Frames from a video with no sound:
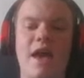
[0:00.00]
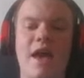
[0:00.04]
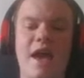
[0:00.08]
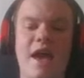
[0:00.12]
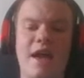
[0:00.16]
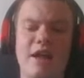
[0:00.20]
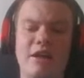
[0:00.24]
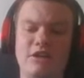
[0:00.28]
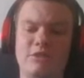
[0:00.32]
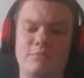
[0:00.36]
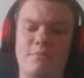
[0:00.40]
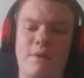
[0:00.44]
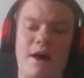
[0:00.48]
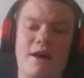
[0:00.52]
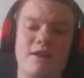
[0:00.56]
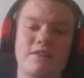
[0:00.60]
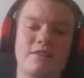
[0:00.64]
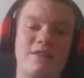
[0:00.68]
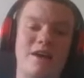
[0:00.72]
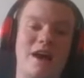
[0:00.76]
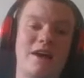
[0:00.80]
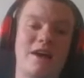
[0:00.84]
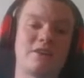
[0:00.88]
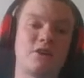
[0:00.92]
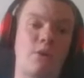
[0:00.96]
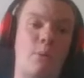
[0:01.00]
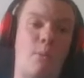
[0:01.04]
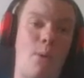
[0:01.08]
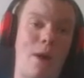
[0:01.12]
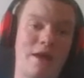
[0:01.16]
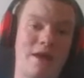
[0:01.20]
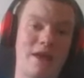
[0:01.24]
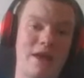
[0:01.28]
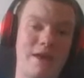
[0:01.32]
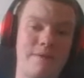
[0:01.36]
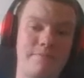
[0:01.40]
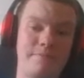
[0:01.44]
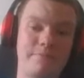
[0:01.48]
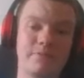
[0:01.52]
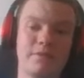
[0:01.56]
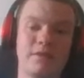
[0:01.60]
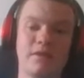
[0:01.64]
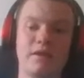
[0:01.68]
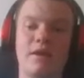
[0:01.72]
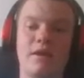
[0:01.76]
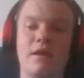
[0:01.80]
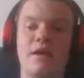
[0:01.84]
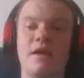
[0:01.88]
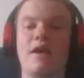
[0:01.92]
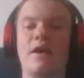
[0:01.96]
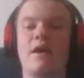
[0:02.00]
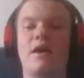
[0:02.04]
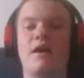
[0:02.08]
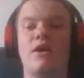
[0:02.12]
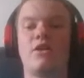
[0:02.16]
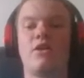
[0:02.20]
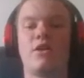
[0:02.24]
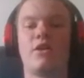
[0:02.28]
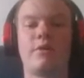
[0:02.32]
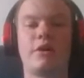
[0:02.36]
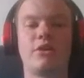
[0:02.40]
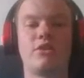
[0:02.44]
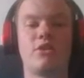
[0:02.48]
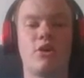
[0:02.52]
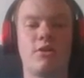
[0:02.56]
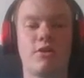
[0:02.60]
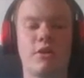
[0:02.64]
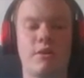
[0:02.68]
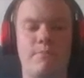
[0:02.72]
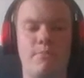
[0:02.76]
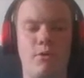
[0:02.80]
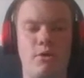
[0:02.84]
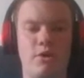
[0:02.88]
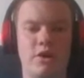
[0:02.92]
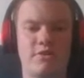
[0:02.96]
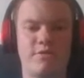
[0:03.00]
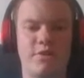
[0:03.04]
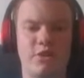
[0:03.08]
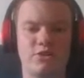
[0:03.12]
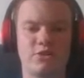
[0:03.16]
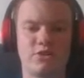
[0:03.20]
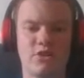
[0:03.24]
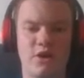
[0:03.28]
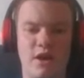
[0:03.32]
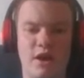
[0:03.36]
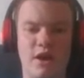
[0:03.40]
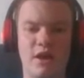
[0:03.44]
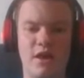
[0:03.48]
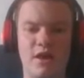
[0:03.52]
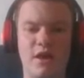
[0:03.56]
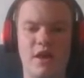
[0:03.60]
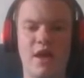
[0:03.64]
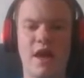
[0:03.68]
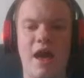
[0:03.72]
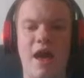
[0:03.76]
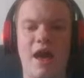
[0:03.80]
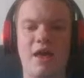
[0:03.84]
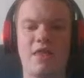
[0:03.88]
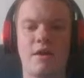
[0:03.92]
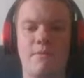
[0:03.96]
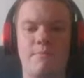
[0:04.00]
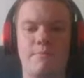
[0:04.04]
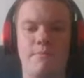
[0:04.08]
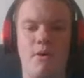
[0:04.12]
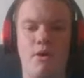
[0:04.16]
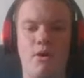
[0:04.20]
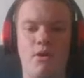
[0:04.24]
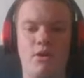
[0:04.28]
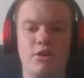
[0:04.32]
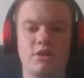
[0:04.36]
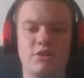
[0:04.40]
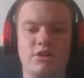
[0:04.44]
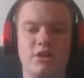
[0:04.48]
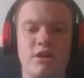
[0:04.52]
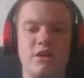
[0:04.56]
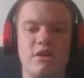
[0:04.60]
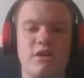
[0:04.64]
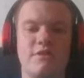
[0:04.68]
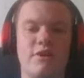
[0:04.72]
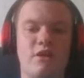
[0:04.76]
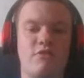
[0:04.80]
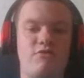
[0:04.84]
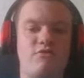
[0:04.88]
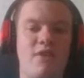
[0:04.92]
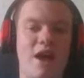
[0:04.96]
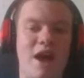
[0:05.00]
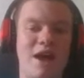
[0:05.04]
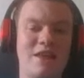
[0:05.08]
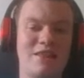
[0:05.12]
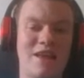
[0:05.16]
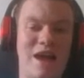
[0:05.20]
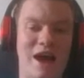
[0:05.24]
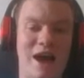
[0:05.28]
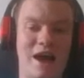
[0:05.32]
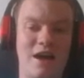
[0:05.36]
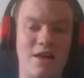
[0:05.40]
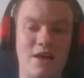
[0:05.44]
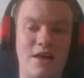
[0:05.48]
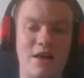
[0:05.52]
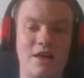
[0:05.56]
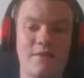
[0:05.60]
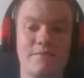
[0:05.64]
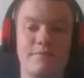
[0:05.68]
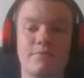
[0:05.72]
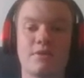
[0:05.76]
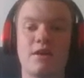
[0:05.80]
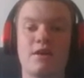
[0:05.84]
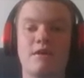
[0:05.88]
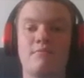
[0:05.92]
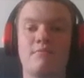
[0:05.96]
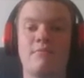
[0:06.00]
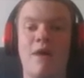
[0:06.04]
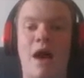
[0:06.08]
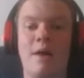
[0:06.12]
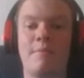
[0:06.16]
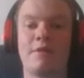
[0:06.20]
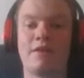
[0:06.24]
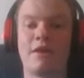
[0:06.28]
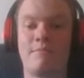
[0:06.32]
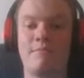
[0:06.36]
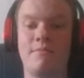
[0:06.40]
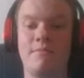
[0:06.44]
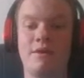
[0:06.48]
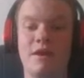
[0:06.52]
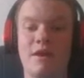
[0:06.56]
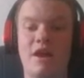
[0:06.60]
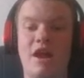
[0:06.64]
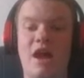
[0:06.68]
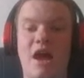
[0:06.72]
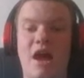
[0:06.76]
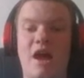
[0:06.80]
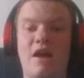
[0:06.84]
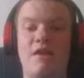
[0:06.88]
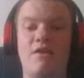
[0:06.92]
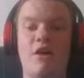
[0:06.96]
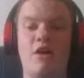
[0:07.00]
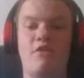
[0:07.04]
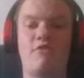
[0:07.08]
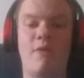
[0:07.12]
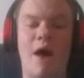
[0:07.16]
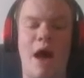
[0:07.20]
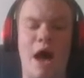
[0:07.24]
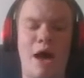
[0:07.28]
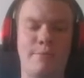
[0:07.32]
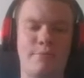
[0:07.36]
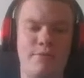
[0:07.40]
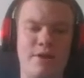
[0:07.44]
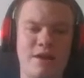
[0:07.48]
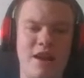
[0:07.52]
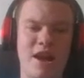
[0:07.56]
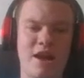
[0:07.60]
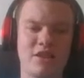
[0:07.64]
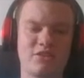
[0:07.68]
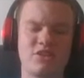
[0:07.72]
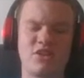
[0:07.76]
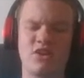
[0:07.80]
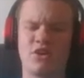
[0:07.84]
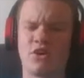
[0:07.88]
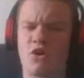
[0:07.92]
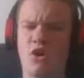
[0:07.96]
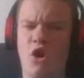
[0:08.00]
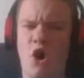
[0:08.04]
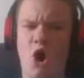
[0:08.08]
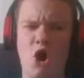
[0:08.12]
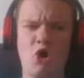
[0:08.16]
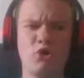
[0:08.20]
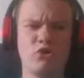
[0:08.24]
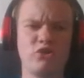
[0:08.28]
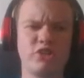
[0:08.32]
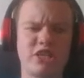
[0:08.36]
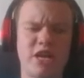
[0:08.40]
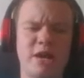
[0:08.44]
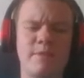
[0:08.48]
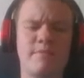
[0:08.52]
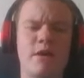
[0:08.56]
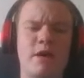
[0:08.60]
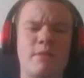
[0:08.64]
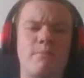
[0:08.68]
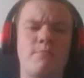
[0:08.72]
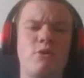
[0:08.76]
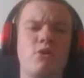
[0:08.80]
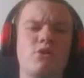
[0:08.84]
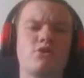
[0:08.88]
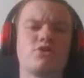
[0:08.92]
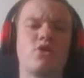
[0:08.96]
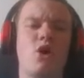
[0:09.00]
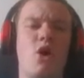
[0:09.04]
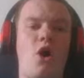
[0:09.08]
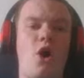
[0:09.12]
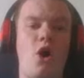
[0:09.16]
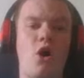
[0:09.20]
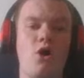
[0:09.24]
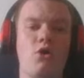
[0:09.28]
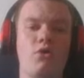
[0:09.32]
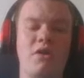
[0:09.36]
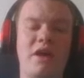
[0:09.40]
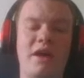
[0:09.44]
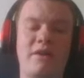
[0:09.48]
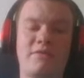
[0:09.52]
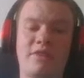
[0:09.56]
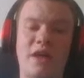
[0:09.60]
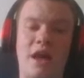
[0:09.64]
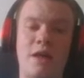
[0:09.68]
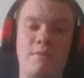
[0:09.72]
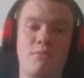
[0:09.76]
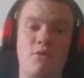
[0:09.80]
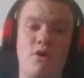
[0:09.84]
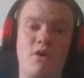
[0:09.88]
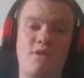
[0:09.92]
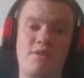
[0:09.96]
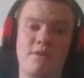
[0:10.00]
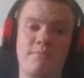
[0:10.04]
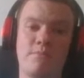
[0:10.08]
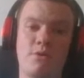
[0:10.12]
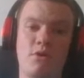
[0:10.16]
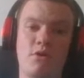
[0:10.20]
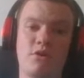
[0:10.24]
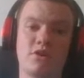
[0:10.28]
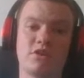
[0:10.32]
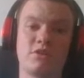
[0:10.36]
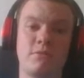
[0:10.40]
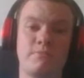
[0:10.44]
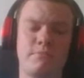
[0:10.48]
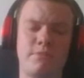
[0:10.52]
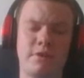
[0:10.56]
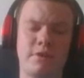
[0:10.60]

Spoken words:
Edge passing as a wicket. No, wait, talk about the bowlers first, sorry. The bowlers, you've got Rad Ali, Mohammad Amir, and Raab Riaz. Now, they're all similar bowlers, all left arm over bowlers,